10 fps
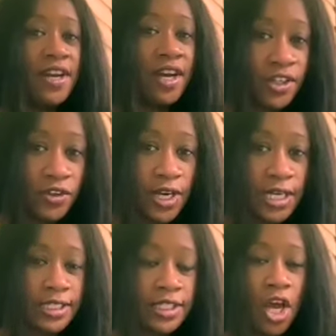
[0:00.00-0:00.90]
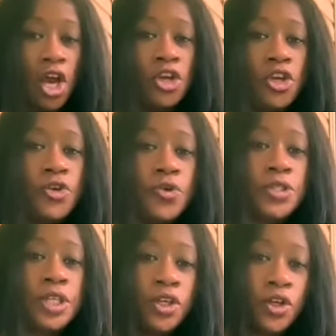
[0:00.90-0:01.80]
on credit. You're
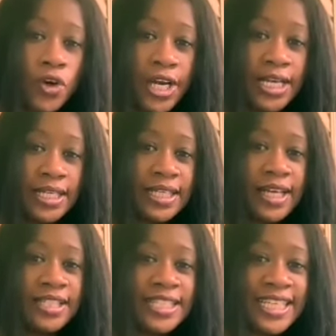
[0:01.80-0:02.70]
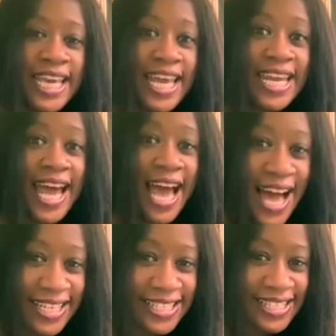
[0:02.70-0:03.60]
using credit to gain
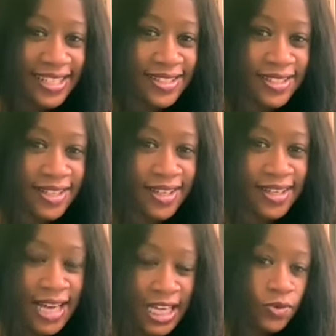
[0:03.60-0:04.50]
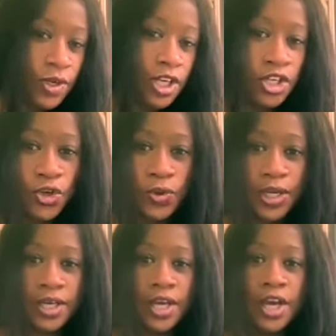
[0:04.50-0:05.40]
asset. That's what you're
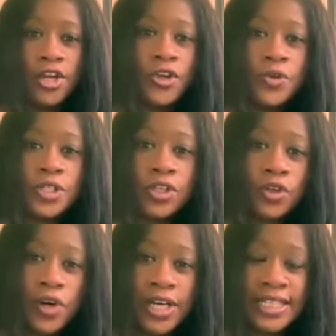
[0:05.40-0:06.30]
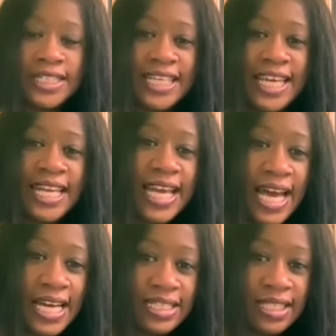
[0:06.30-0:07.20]
doing. You're using credit to gain
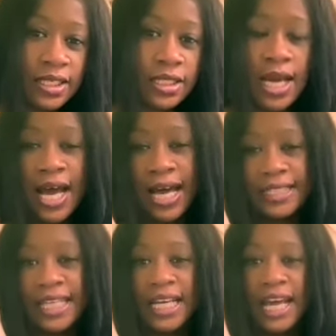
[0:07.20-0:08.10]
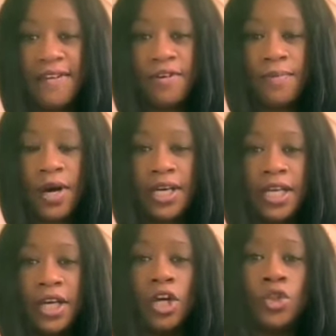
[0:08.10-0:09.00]
asset. I tell
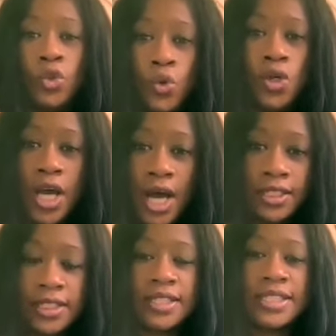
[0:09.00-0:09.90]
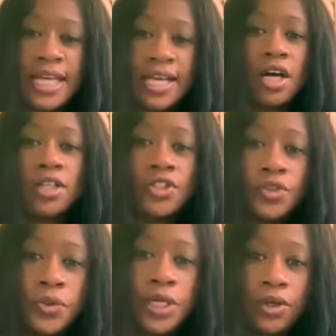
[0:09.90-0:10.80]
everybody, do not take on
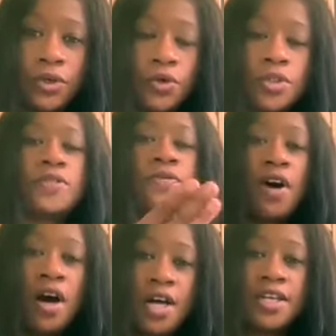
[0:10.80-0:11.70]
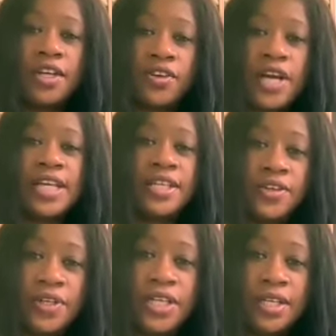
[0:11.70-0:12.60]
student loans for undergrad
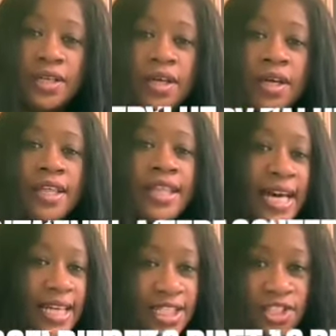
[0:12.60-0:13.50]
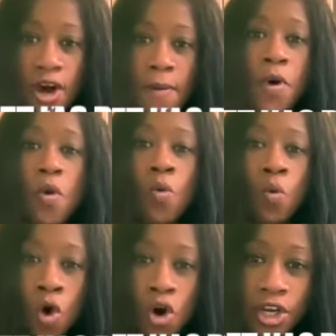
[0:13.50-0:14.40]
degree. That is dumb.
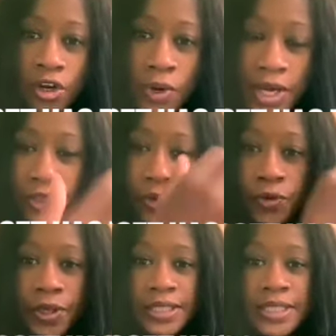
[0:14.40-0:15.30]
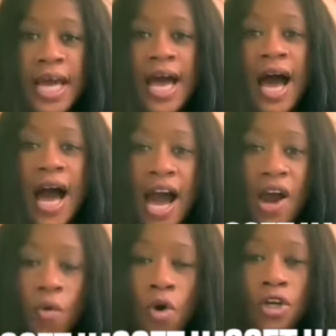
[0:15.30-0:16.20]
Work your way through it. I
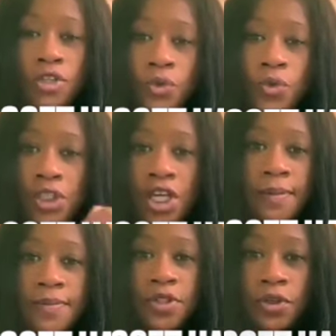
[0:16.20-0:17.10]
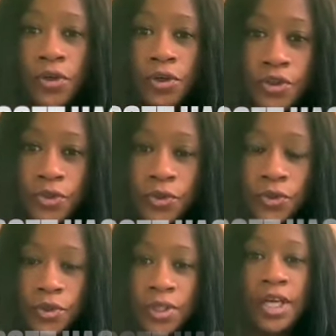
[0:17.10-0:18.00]
work 2 jobs to go to
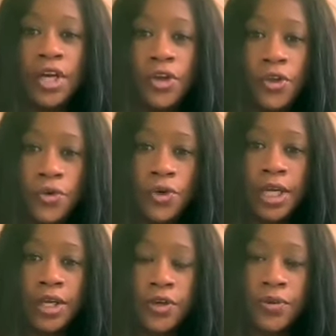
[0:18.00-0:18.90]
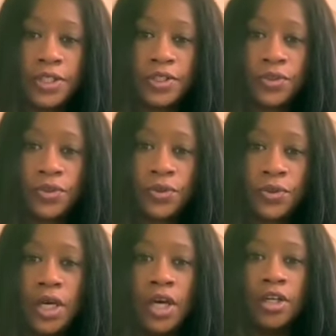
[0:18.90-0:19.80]
school. You can do it too.
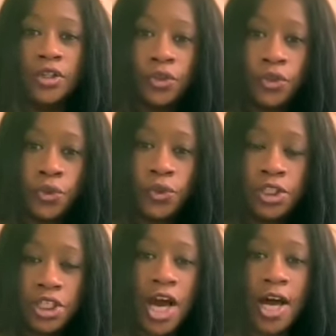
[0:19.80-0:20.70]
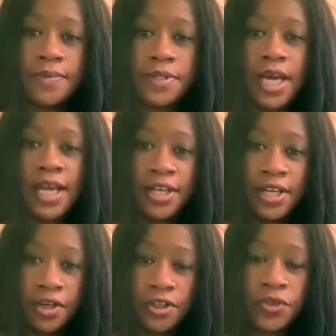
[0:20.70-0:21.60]
2 jobs and you
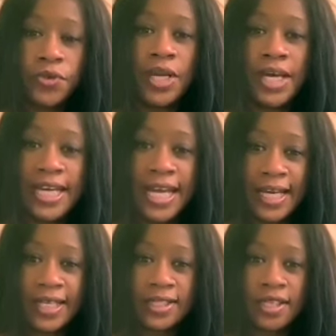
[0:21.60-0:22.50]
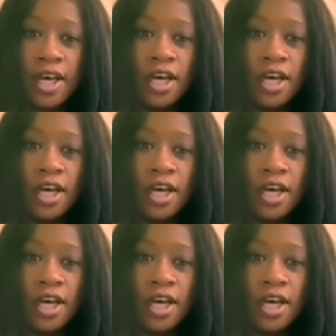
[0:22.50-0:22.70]
can go to school at night.